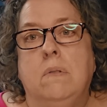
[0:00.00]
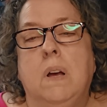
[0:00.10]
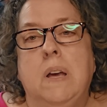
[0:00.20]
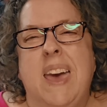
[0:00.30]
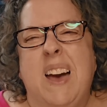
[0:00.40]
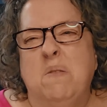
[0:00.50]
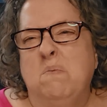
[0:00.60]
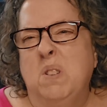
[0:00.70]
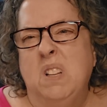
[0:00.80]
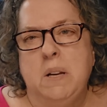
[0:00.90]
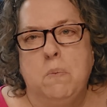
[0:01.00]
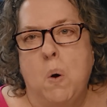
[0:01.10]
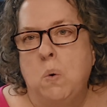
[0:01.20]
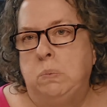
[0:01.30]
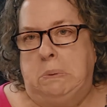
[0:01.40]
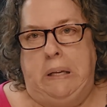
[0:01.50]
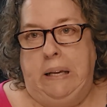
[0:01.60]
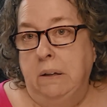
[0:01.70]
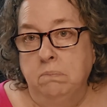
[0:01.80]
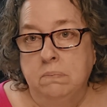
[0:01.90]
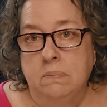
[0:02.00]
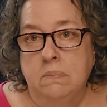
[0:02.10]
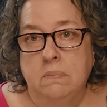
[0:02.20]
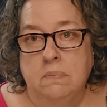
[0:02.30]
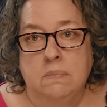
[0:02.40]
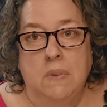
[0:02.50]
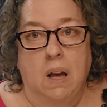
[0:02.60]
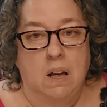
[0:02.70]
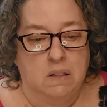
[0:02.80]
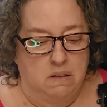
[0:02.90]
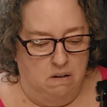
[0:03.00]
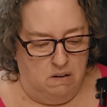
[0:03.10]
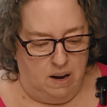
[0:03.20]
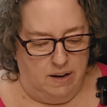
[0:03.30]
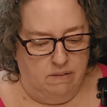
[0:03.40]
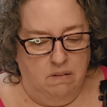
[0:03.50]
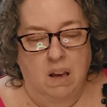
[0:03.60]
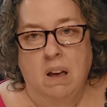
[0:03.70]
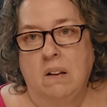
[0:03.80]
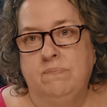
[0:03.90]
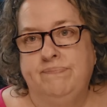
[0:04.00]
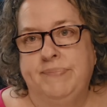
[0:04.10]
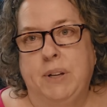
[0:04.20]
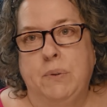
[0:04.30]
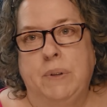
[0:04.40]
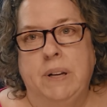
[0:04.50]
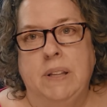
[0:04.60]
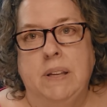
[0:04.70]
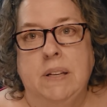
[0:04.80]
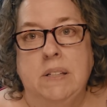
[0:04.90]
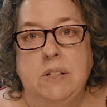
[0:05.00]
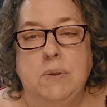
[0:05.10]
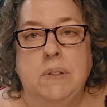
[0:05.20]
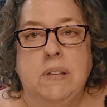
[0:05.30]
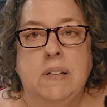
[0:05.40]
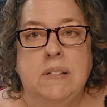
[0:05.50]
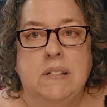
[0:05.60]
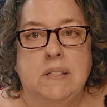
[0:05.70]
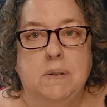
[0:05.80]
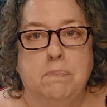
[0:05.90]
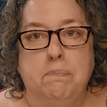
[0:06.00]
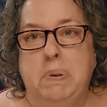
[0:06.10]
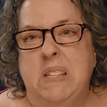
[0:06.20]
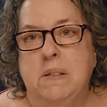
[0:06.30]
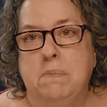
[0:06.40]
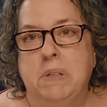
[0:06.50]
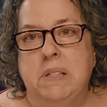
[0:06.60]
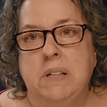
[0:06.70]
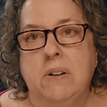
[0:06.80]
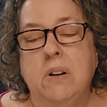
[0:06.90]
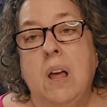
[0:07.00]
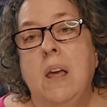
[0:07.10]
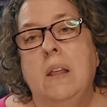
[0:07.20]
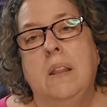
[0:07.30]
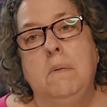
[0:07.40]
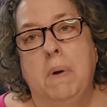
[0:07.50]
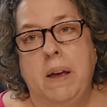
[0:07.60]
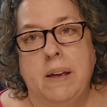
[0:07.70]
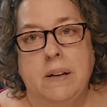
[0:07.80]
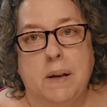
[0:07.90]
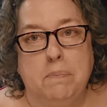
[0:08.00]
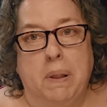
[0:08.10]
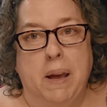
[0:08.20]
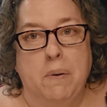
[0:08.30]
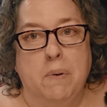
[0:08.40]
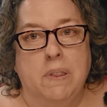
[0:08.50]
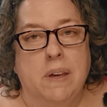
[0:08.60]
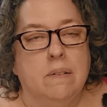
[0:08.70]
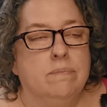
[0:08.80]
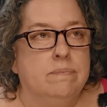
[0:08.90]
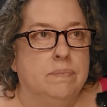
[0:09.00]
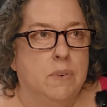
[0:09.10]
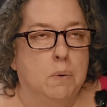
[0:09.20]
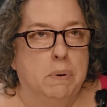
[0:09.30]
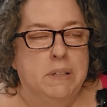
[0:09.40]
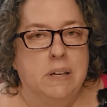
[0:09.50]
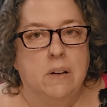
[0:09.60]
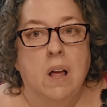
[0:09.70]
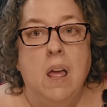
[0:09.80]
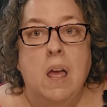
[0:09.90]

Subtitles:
A cat really won't eat them. They're like, no, don't want anything to do with it. It's just a piece of material. They might end up playing with it. No big deal.